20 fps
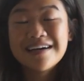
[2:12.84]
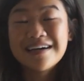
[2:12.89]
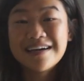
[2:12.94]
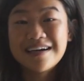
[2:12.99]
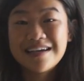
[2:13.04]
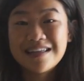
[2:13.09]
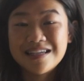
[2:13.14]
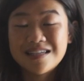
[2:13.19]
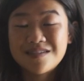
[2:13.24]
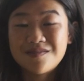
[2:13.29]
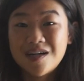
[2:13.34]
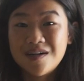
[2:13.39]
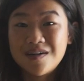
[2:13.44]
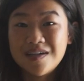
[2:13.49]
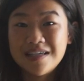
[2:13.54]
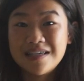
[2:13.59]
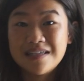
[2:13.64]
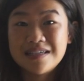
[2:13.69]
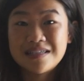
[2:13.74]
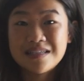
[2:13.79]
It is
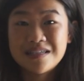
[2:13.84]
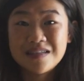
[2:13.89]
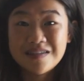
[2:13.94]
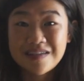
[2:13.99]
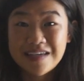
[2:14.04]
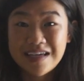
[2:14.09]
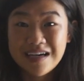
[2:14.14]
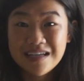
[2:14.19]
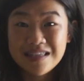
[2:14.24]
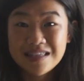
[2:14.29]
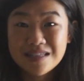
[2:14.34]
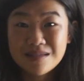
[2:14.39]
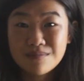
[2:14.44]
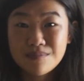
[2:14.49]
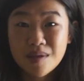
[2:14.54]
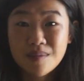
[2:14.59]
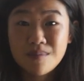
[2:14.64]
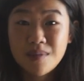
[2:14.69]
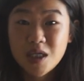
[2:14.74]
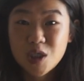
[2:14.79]
very easy to get,
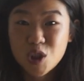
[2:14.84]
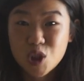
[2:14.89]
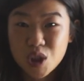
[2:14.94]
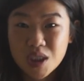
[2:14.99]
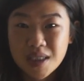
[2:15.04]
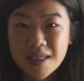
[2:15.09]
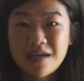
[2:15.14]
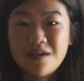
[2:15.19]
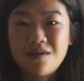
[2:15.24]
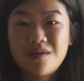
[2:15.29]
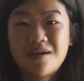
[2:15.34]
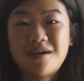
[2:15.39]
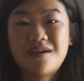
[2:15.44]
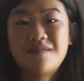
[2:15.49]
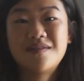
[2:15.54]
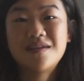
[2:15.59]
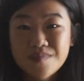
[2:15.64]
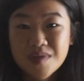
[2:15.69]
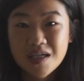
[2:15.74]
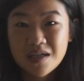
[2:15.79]
but make sure that you
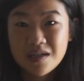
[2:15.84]
have it.